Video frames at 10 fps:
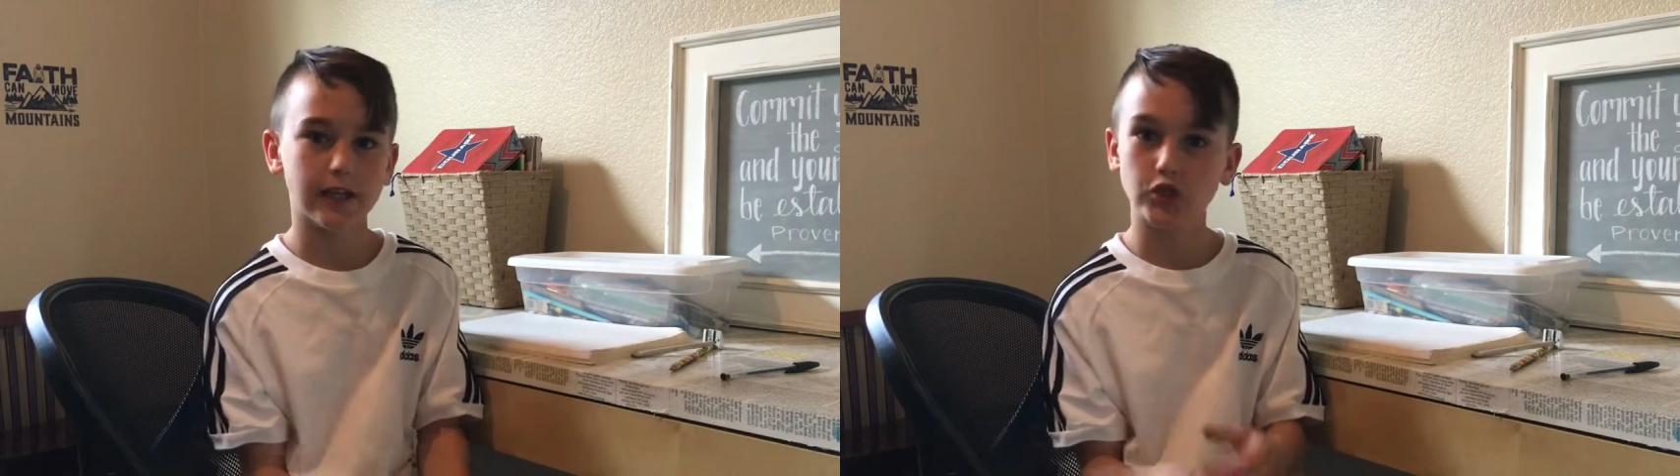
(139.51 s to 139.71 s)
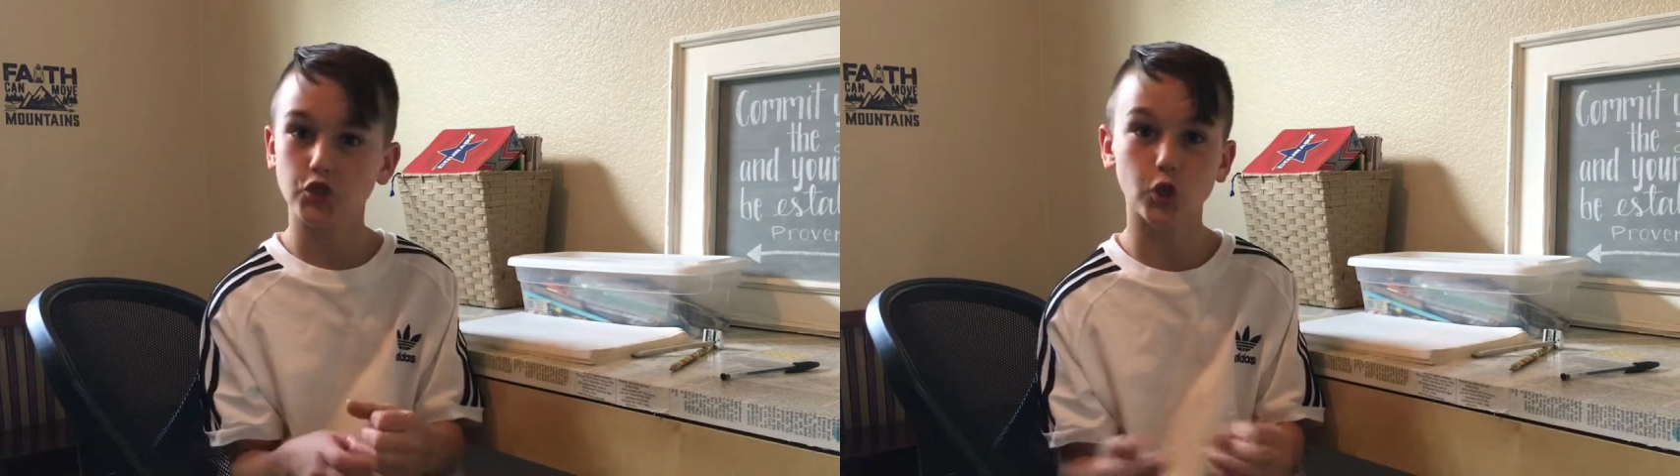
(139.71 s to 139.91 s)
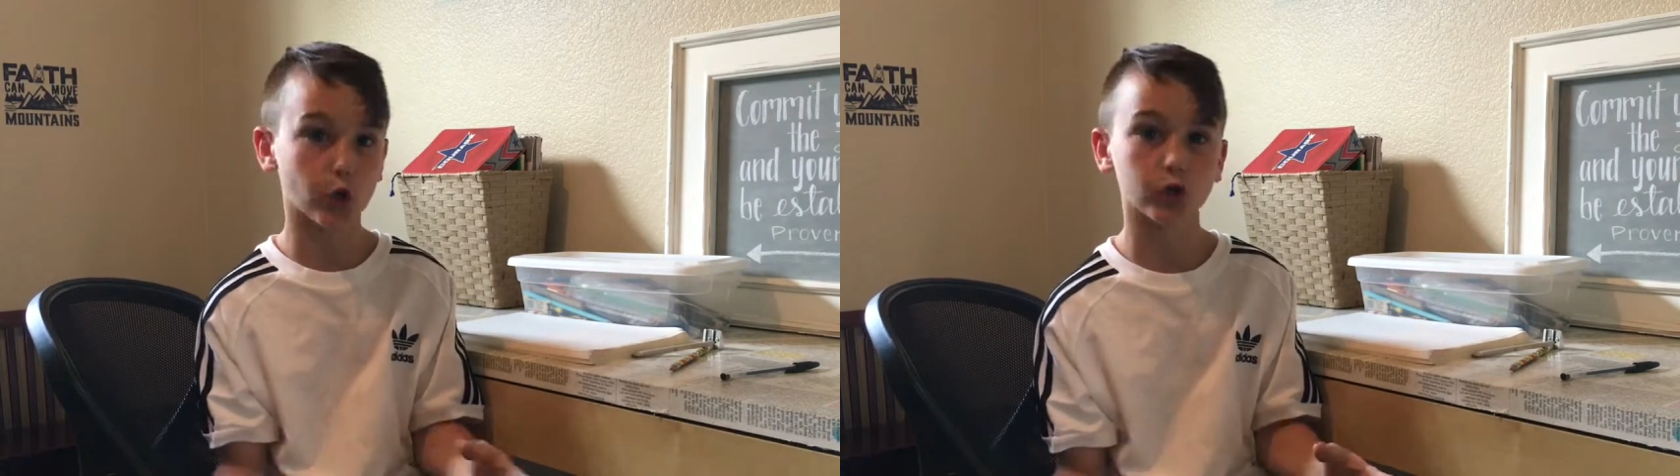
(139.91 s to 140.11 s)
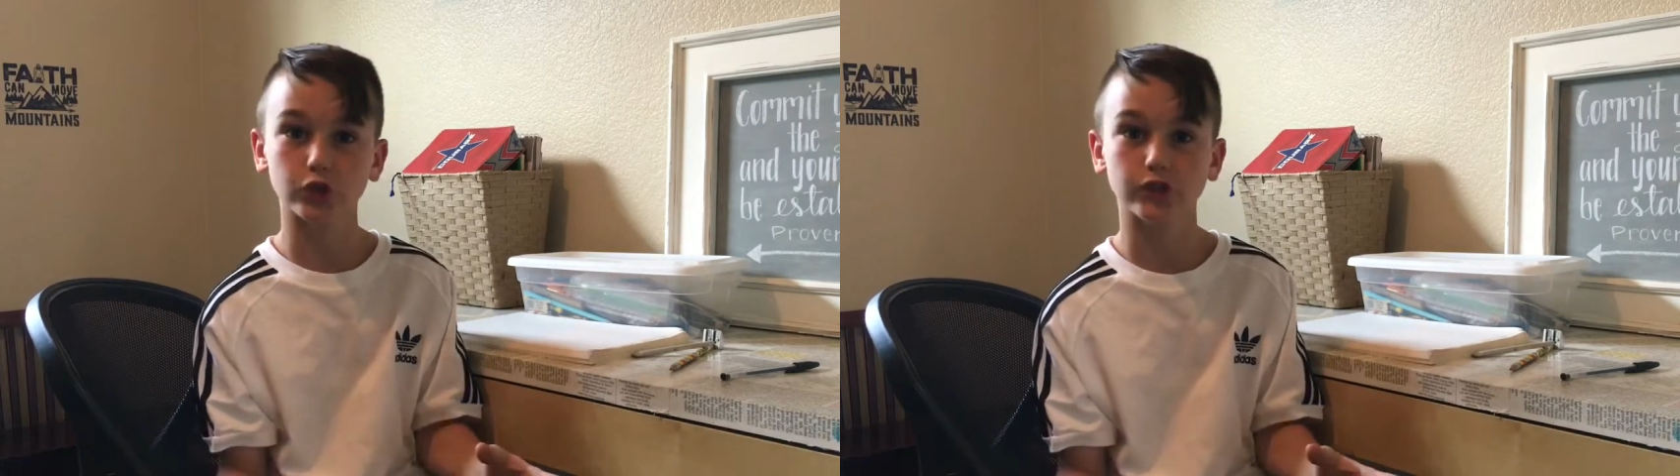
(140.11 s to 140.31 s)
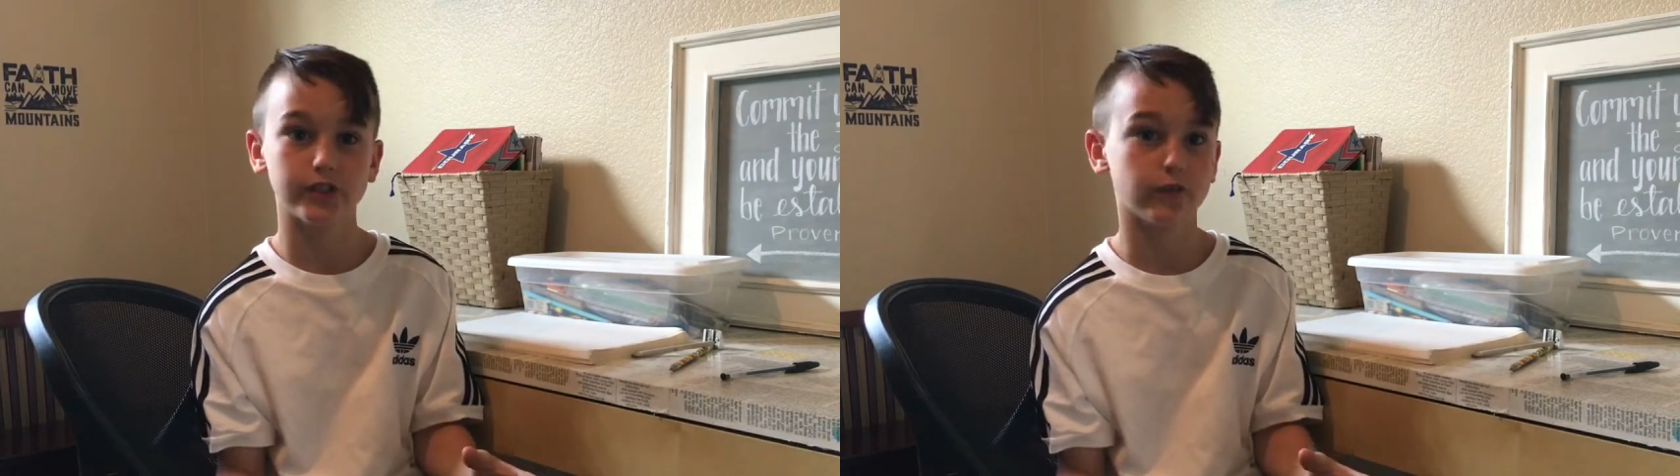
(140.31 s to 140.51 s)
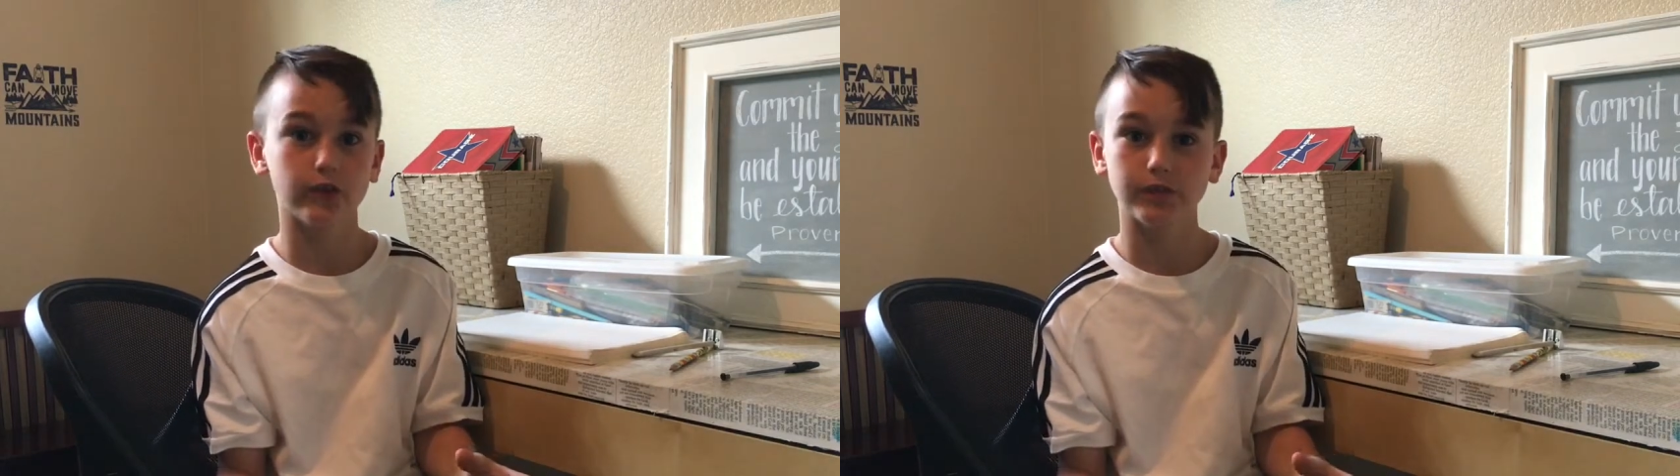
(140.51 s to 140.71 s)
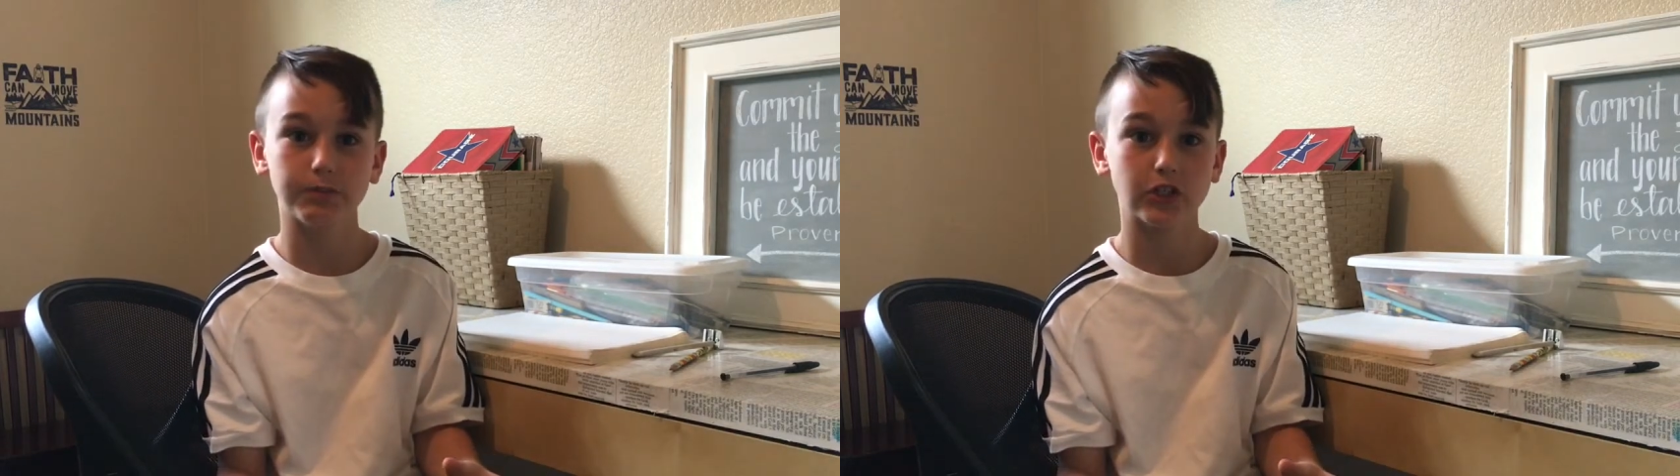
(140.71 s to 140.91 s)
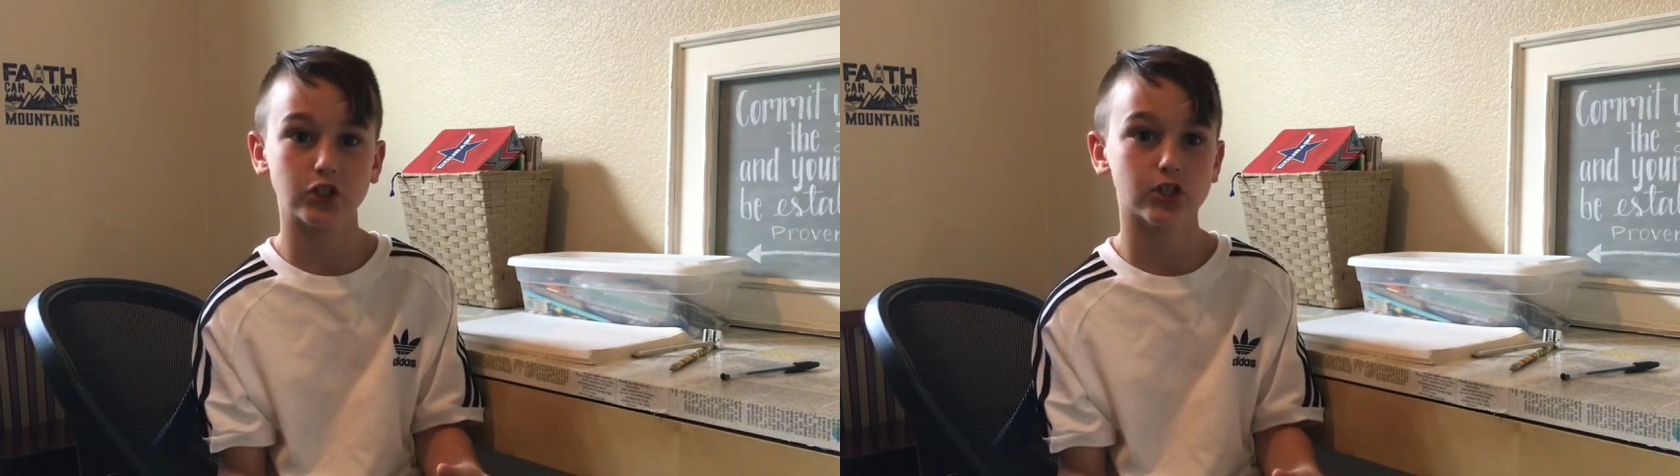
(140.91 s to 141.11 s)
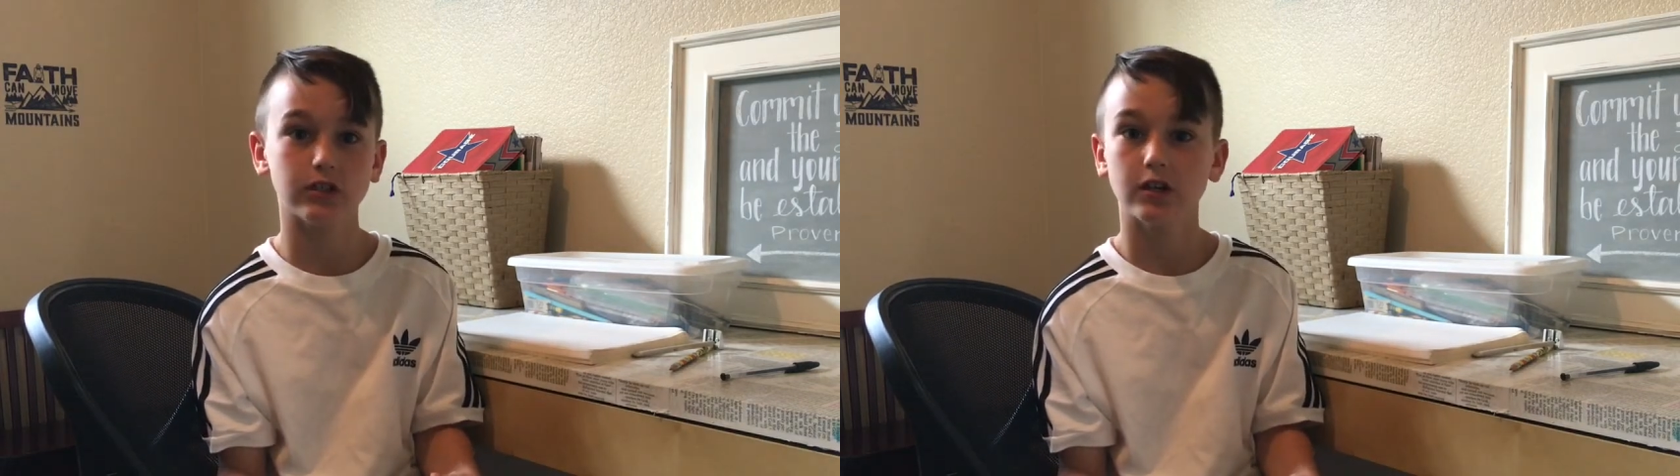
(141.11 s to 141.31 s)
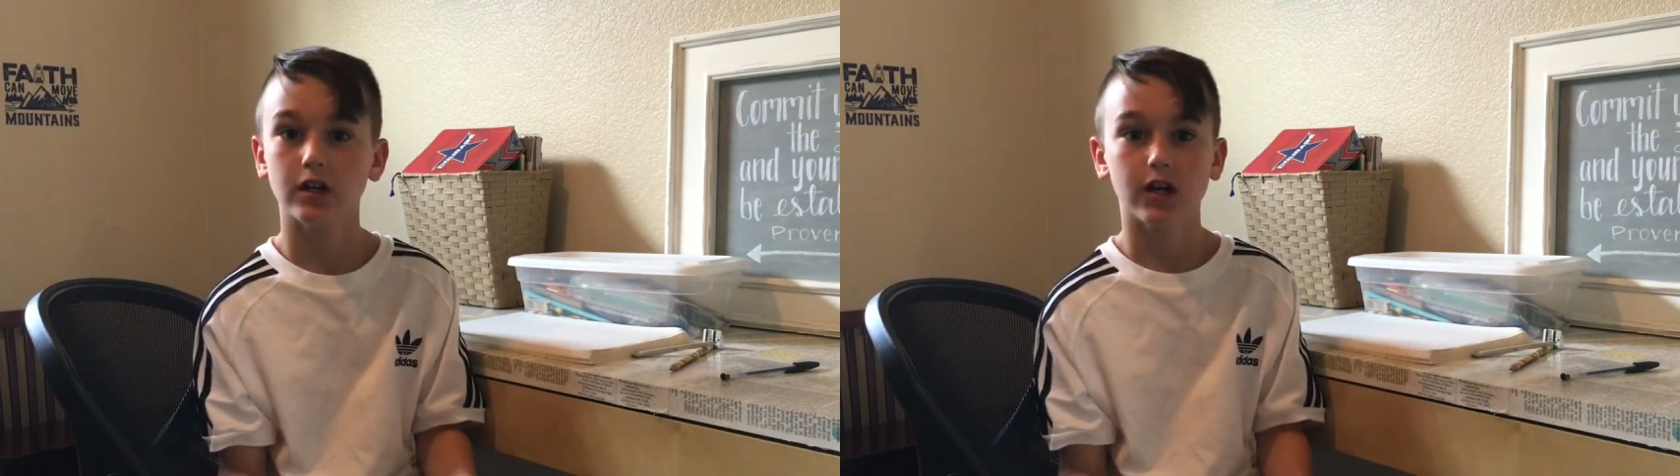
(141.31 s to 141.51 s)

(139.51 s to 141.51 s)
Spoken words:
a total different picture